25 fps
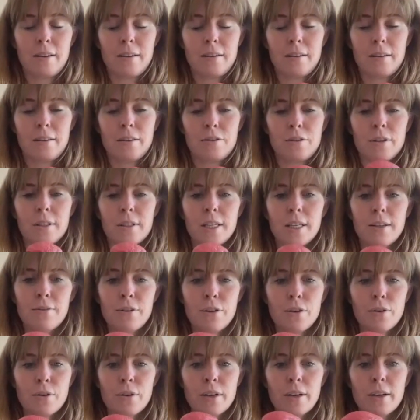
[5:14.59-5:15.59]
So just see if
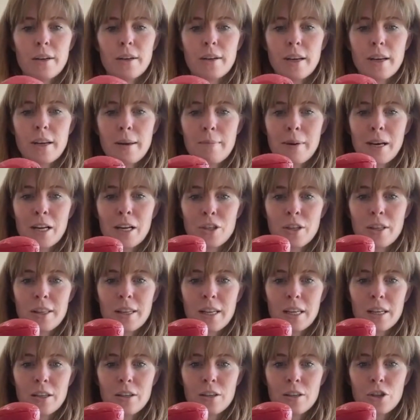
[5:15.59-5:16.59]
you can imagine
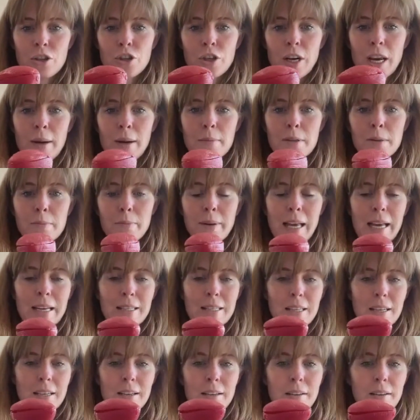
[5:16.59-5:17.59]
this shaped
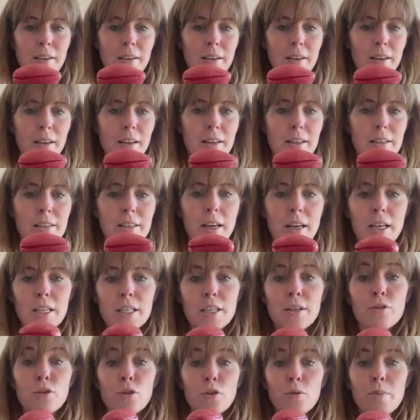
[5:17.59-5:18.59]
bladder inside
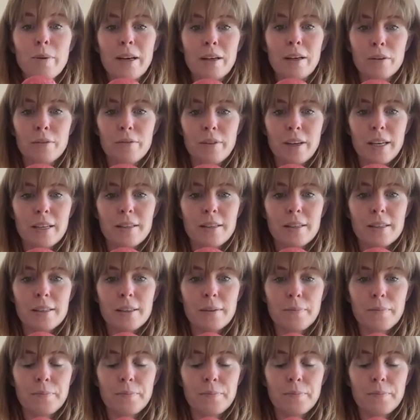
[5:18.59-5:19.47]
of your pelvis.